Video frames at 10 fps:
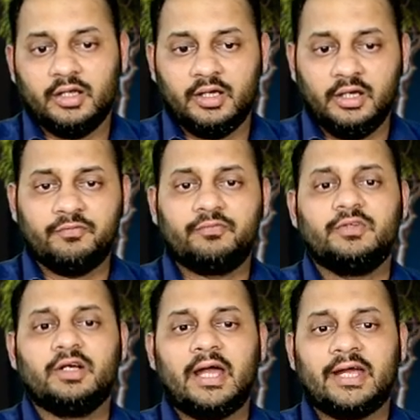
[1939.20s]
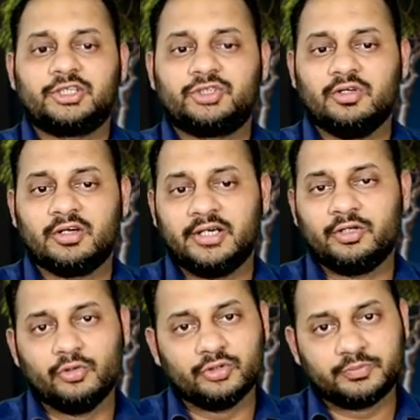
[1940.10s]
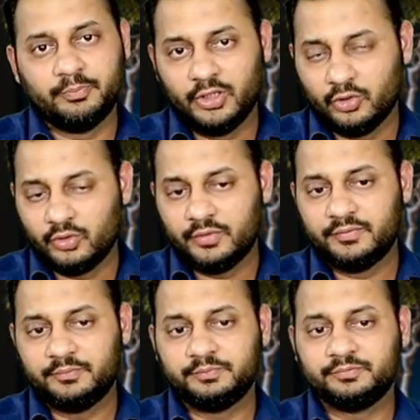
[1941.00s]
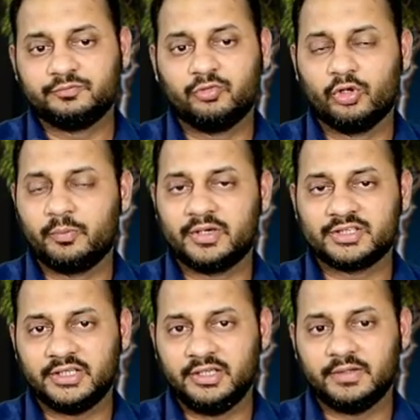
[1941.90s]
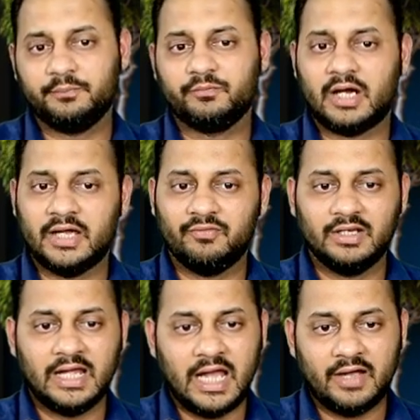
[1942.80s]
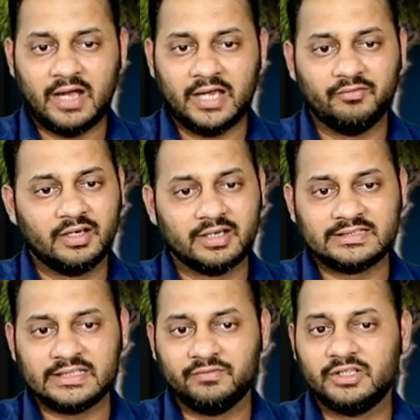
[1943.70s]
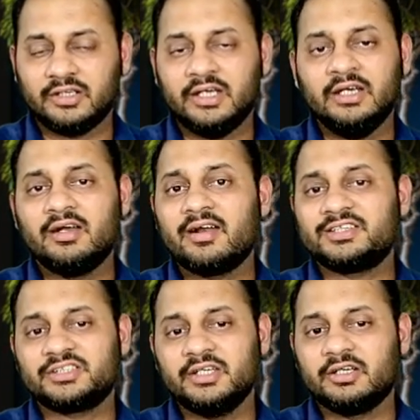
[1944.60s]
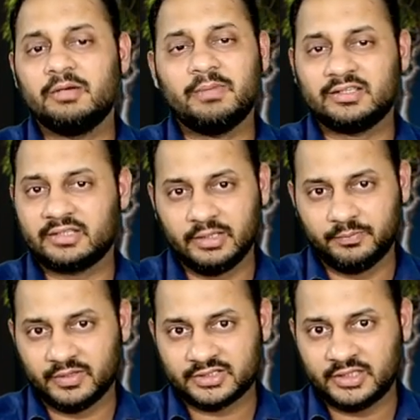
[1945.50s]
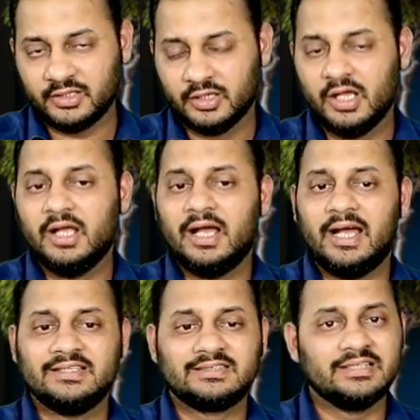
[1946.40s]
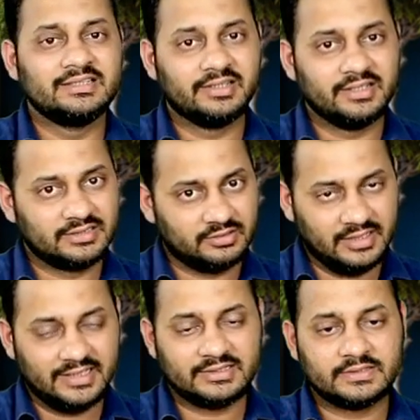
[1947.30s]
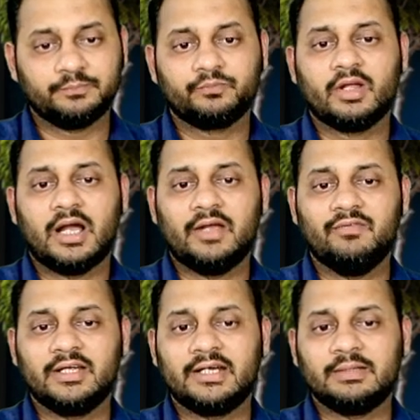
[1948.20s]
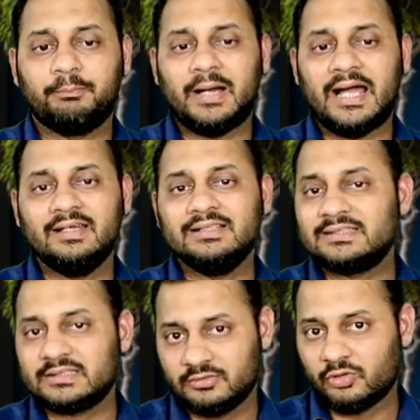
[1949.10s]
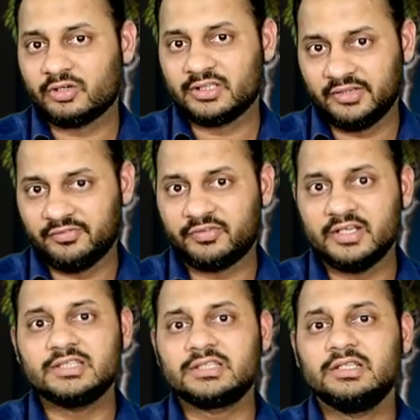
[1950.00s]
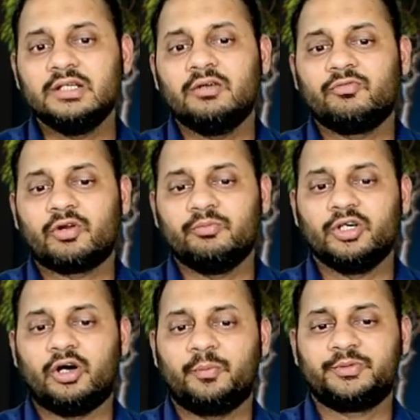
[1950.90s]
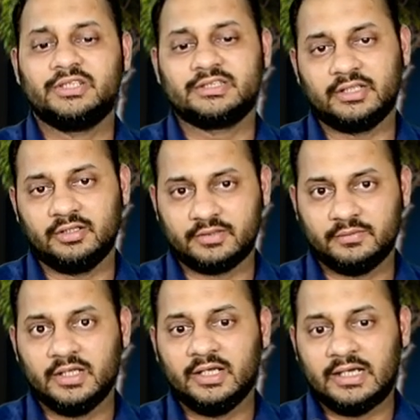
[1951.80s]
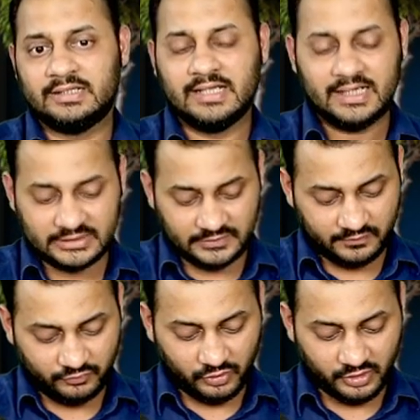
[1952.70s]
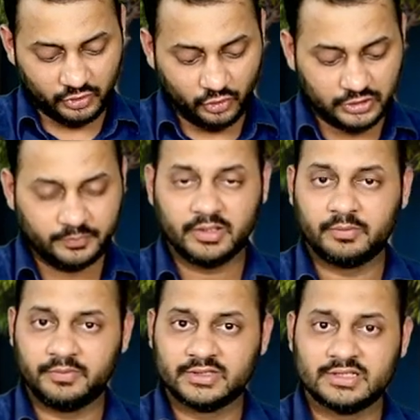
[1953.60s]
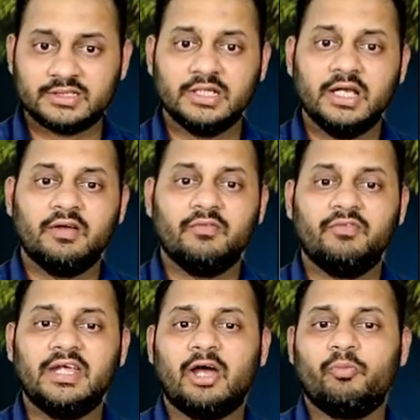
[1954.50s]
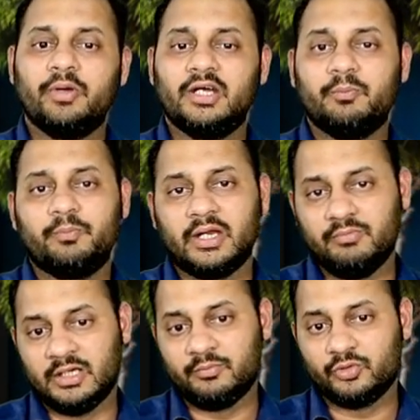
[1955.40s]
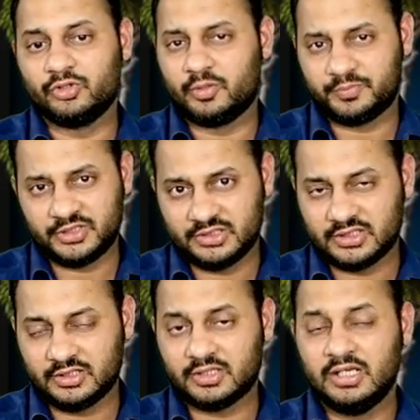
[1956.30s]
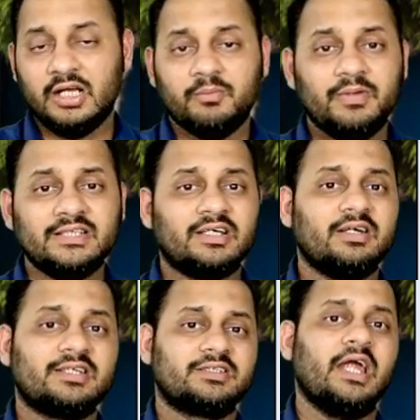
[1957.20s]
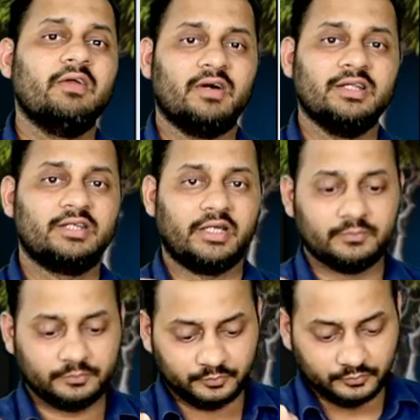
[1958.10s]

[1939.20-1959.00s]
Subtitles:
If the actual rate goes below 4%, I will receive the interest income at 3%, and since it is less, I will get the balance or the difference from the option seller, and that's for those purposes we have paid a premium to the option seller. Please understand one thing.